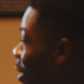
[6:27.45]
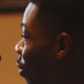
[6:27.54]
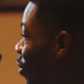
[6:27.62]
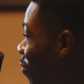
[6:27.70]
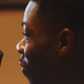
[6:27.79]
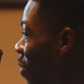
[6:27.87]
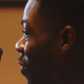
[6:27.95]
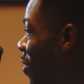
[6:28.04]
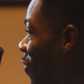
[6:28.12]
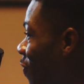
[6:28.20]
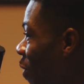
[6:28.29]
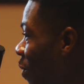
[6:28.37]
goes further
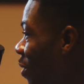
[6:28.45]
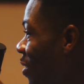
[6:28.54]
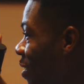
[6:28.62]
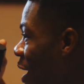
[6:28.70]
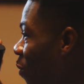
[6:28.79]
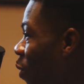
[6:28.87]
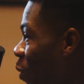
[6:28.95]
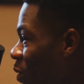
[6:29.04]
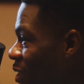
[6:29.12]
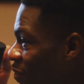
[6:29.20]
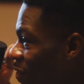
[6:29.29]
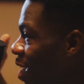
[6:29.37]
and further south, what
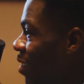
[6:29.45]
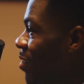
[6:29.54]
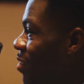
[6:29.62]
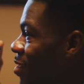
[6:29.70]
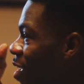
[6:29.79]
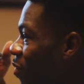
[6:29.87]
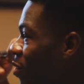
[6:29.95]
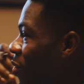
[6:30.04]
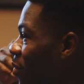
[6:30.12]
we define as the South Loop.